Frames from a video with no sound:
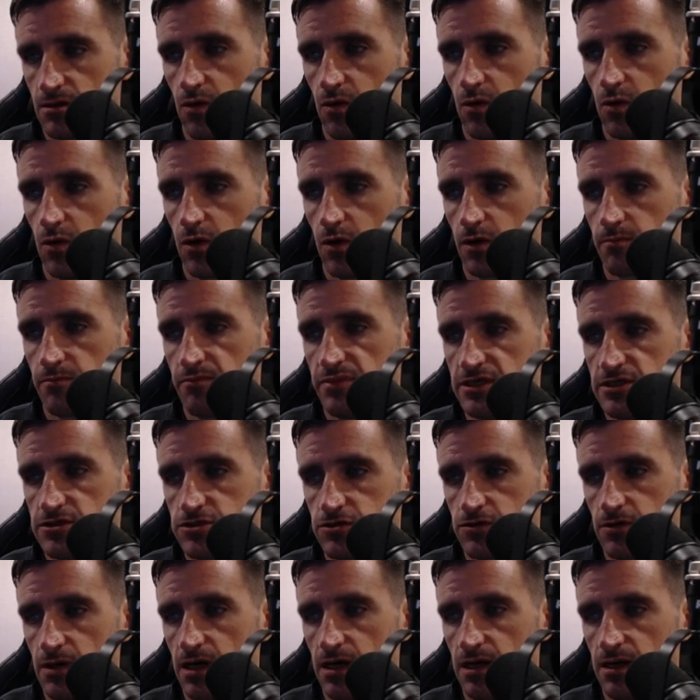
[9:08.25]
or
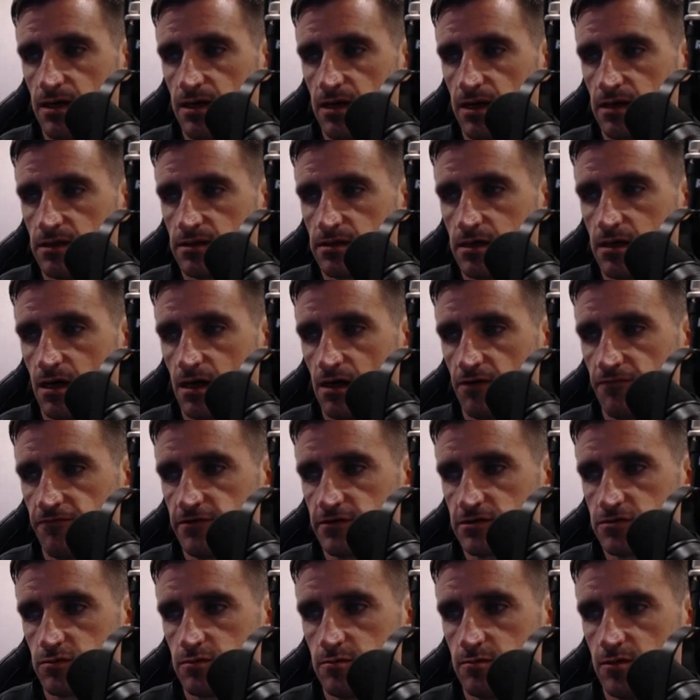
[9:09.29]
betray and Guff
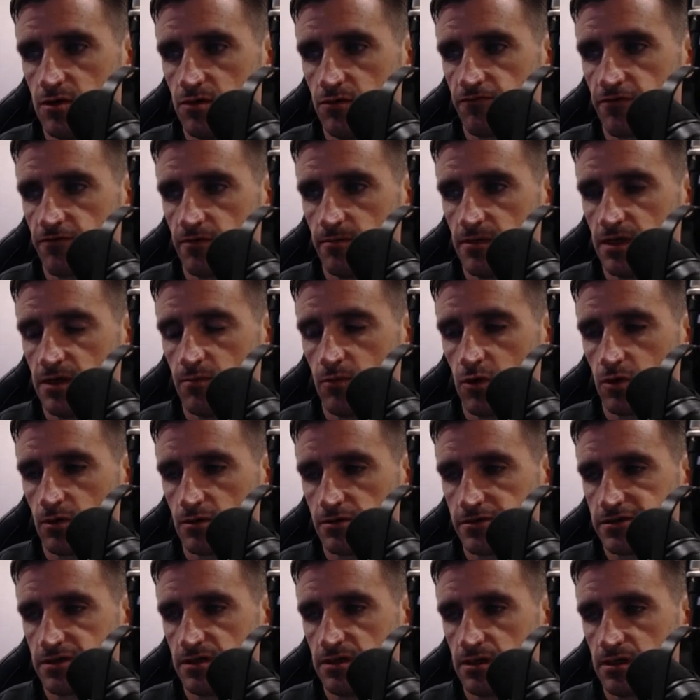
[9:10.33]
is removed from the
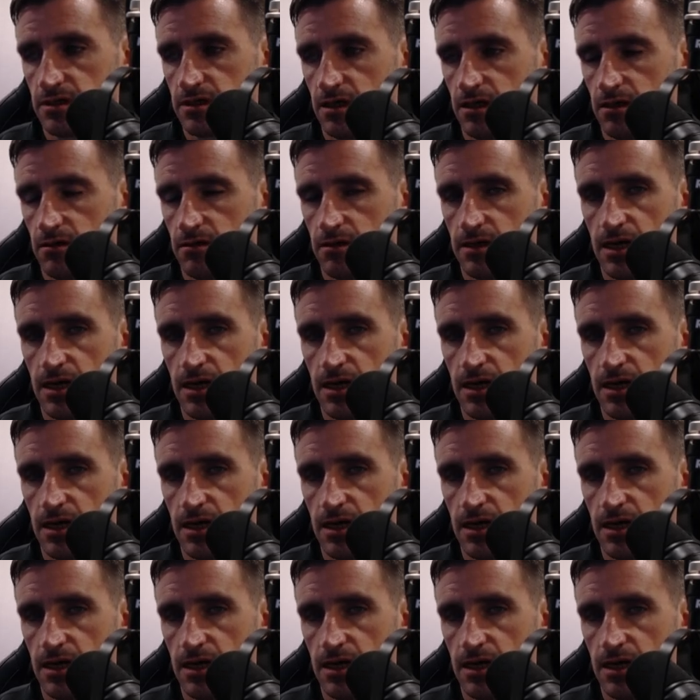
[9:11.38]
Immortal Syndicate.